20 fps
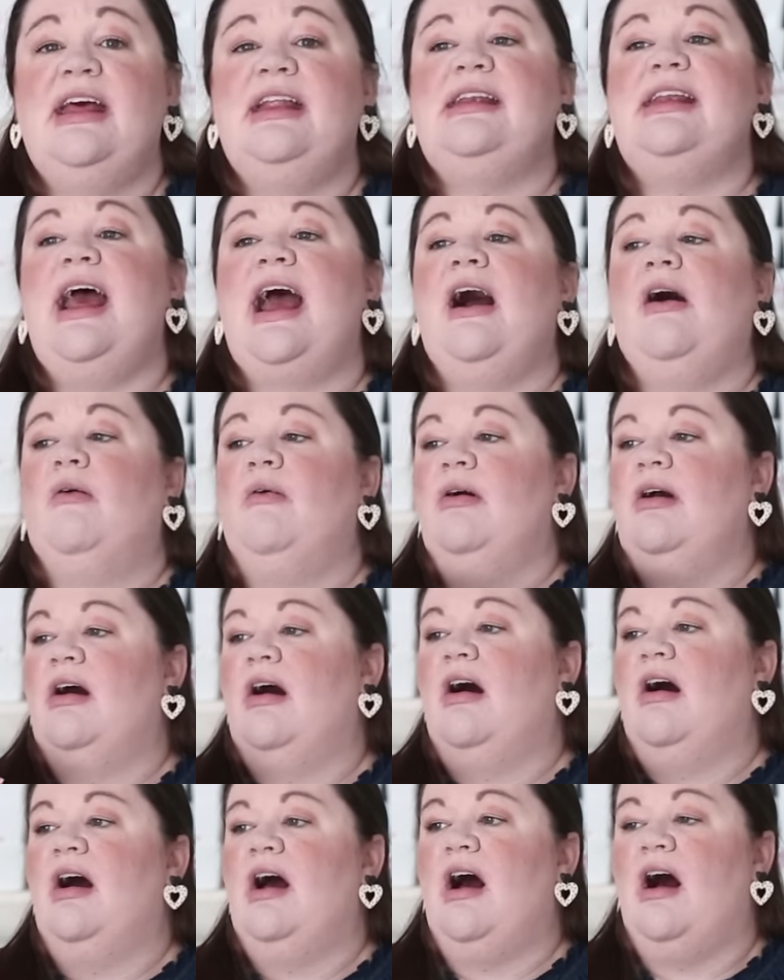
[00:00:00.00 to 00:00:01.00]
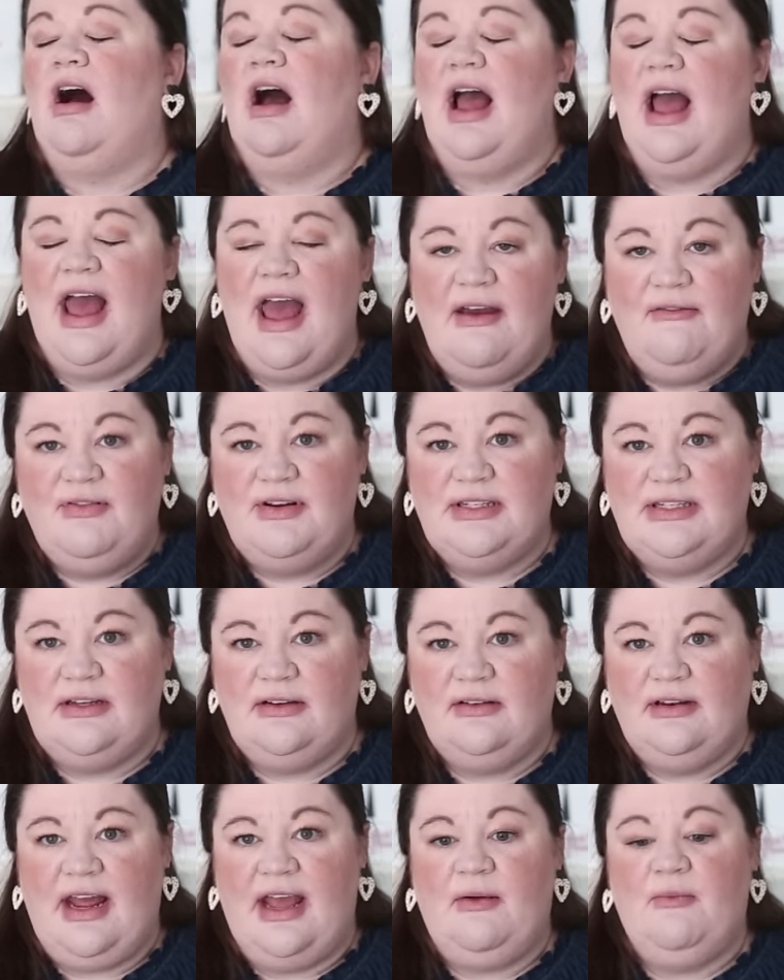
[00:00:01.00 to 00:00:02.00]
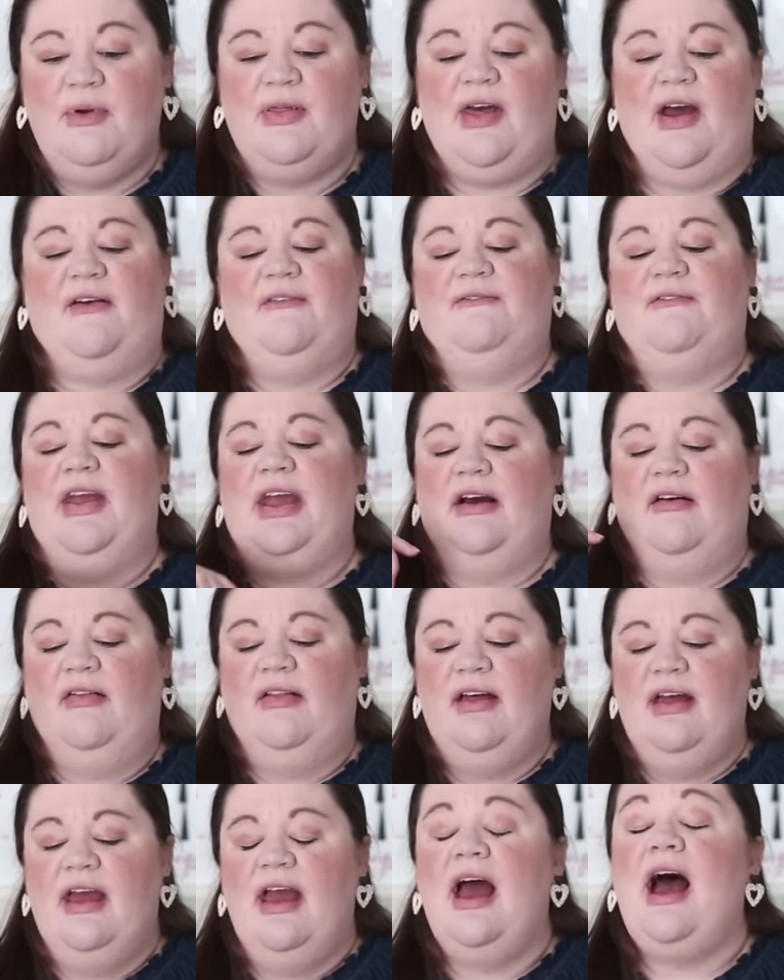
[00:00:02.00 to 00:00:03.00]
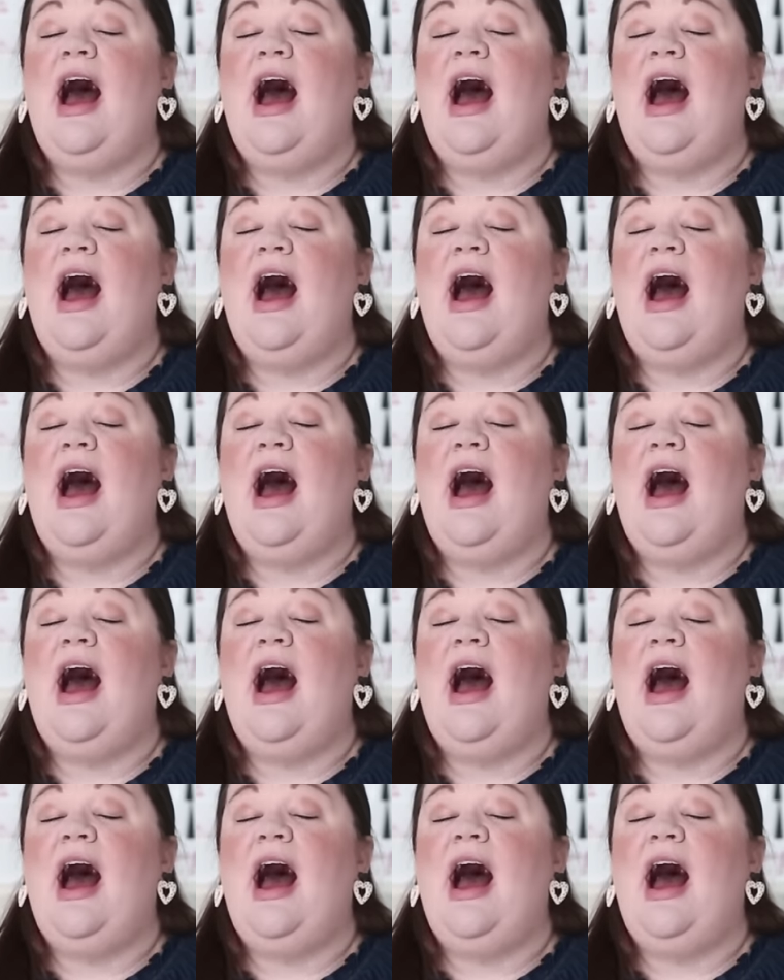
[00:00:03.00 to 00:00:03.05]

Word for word: Now, every single day without fail,